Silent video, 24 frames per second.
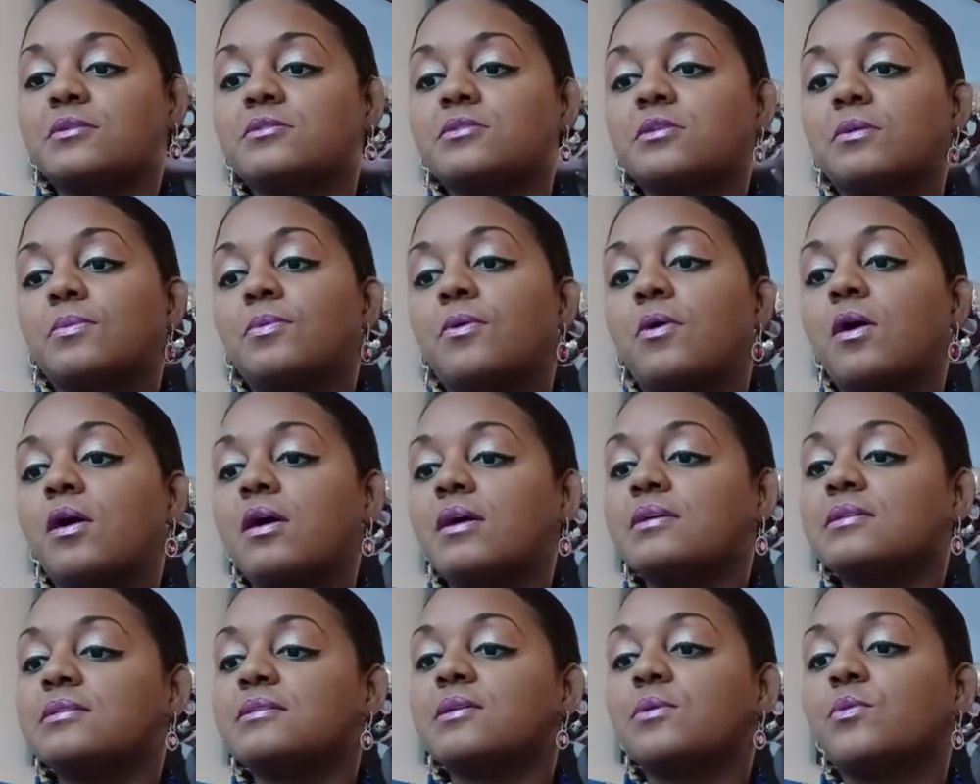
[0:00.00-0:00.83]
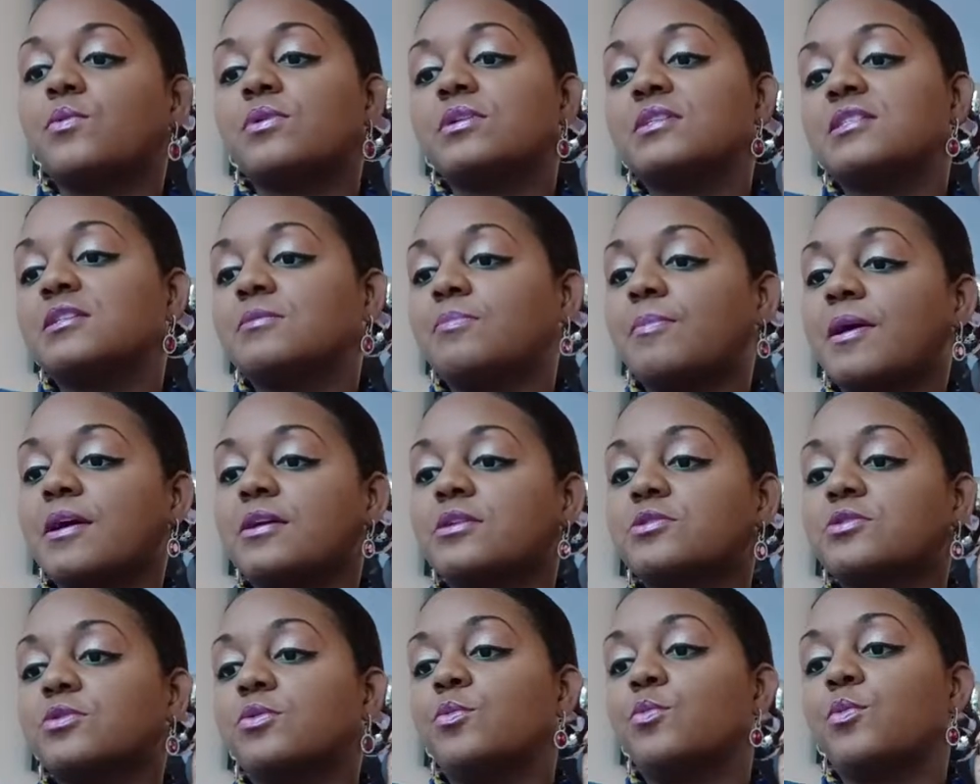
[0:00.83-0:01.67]
Surprise someone
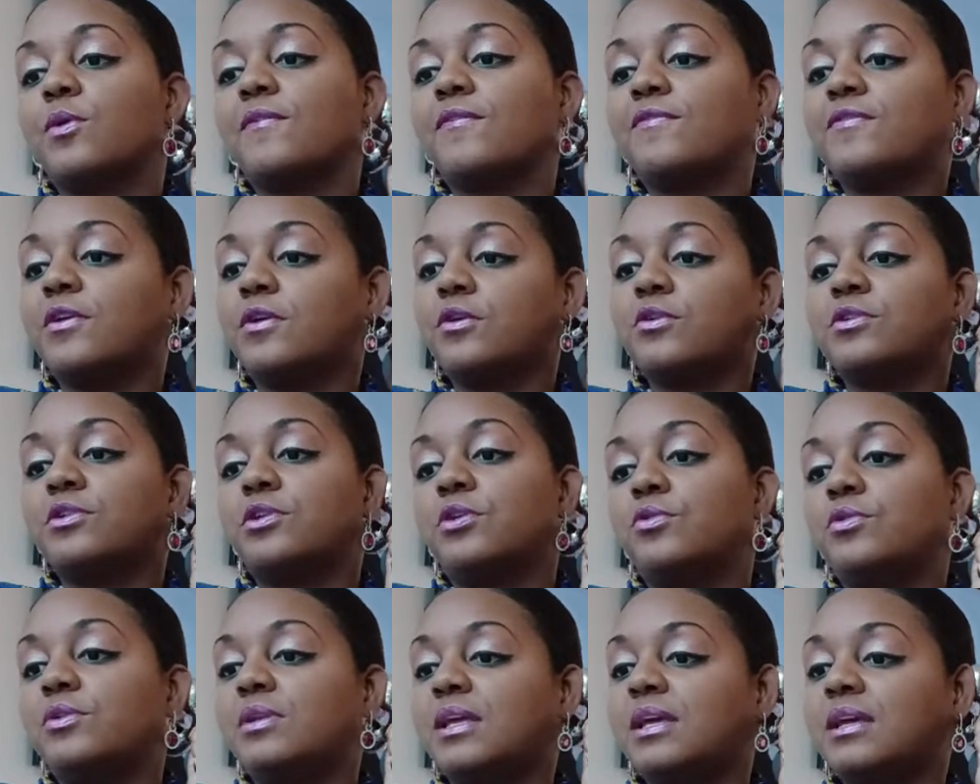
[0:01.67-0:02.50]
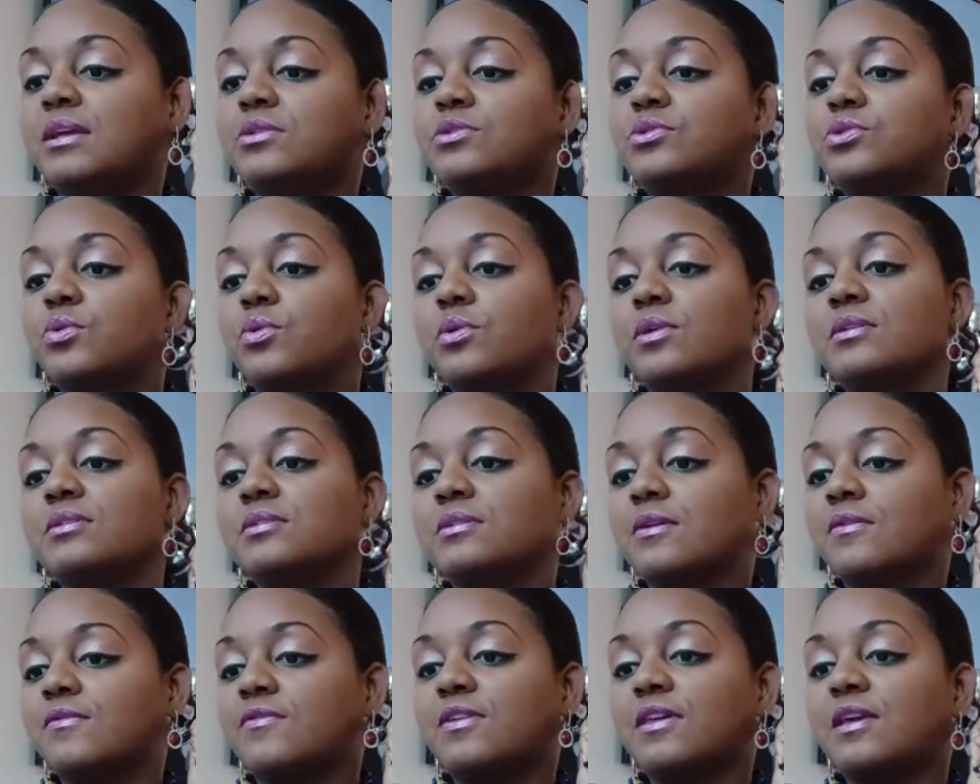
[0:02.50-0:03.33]
special with your unique
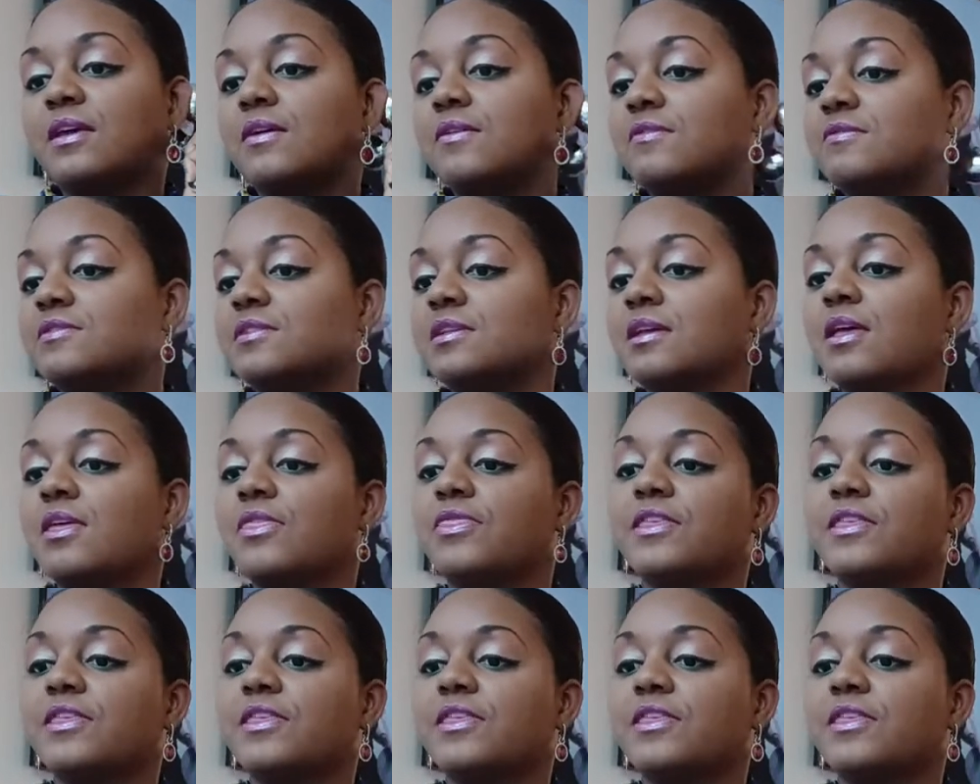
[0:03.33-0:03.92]
choice of gifts.